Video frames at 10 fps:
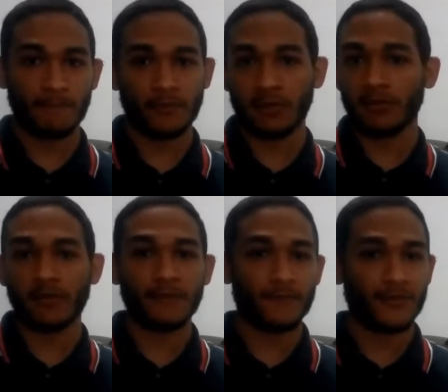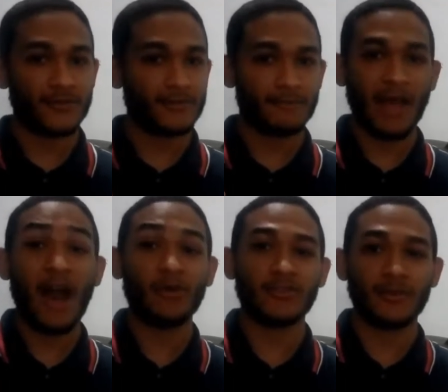Color is how
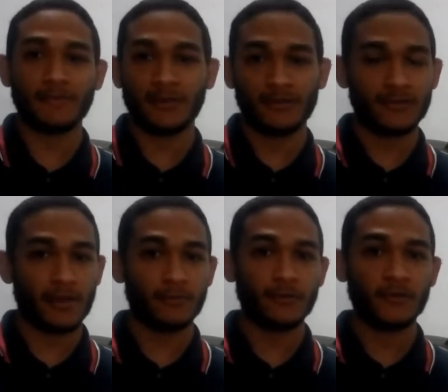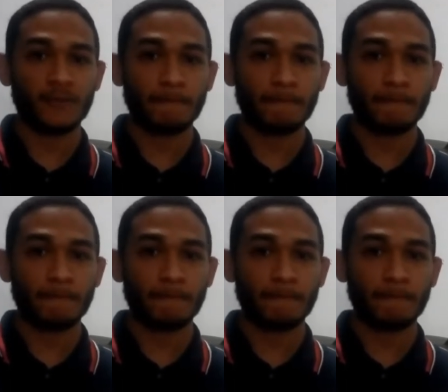something sounds.